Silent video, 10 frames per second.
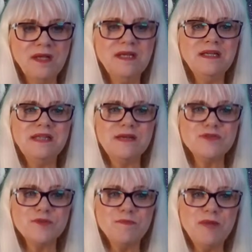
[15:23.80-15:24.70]
Now,
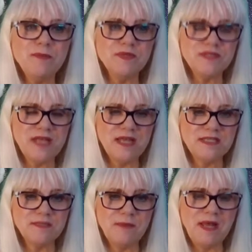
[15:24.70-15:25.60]
some people say
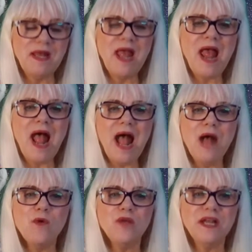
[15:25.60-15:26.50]
to me,
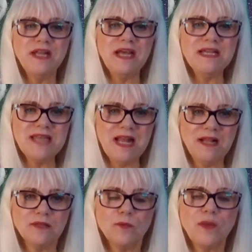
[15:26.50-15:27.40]
how can I
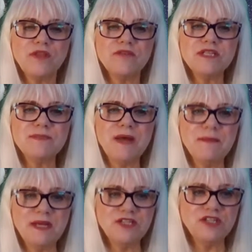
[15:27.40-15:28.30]
tell whether it's my
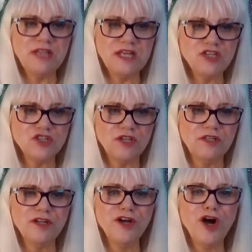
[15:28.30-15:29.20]
imagination
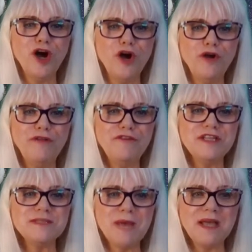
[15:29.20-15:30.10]
or if
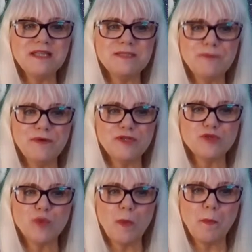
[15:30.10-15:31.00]
it's my
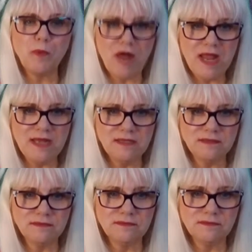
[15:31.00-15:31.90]
spiritual brain?
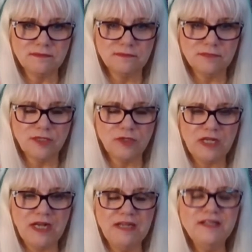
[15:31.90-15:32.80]

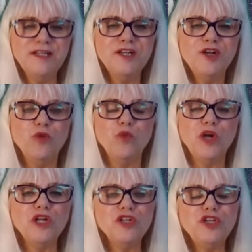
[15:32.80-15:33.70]
Okay, well,